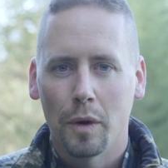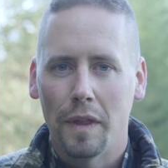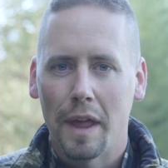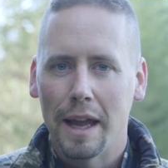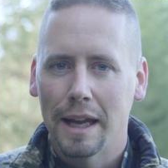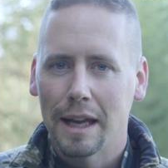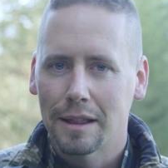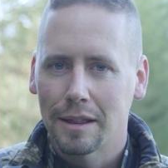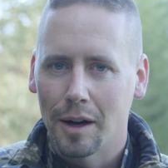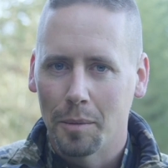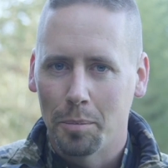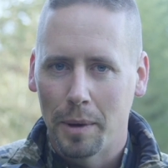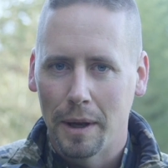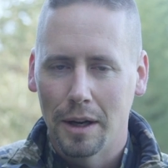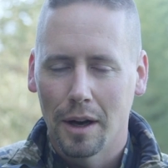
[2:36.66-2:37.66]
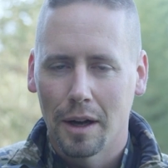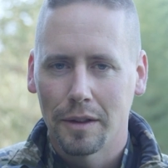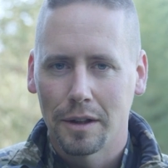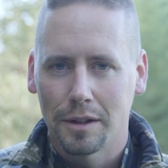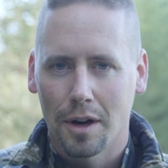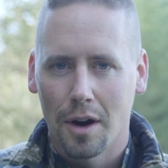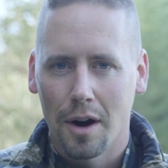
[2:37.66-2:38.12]
they get their pin on
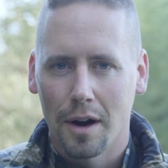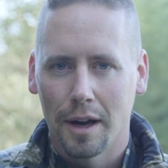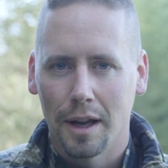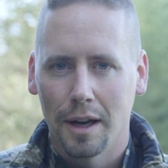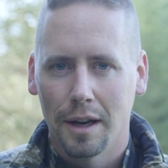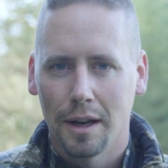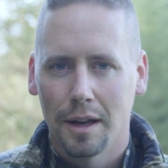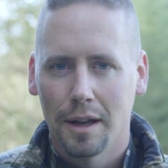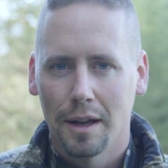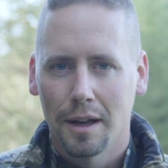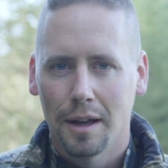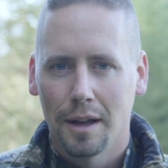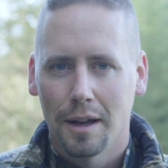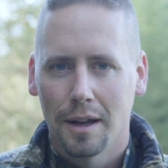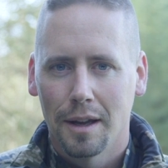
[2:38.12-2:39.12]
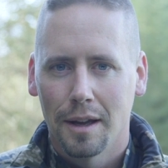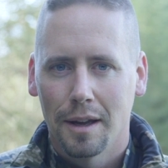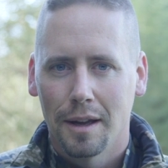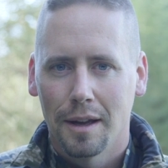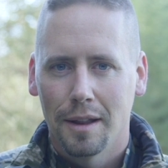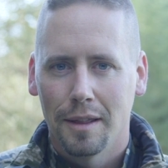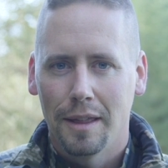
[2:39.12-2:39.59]
the target,
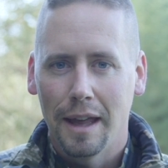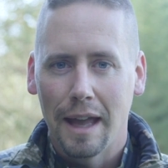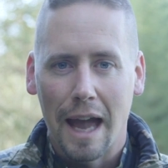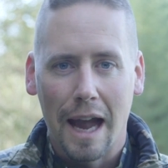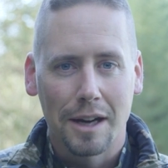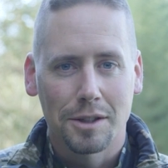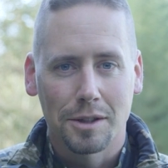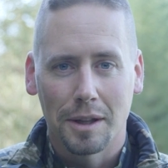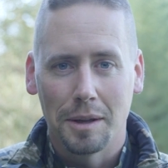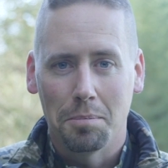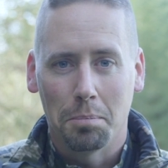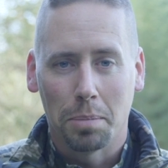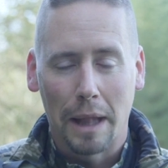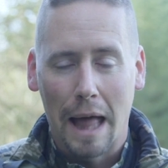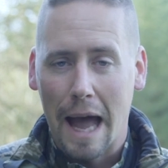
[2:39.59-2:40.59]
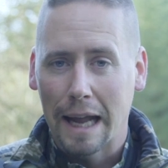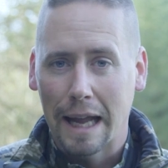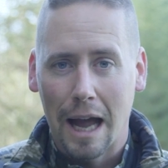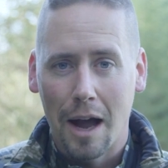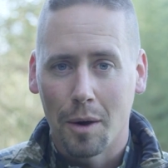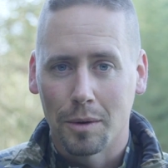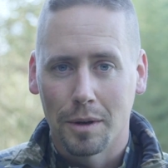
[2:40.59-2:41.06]
they actually black
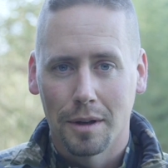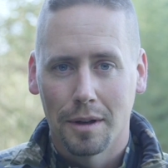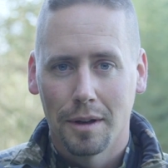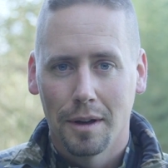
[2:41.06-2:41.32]
out.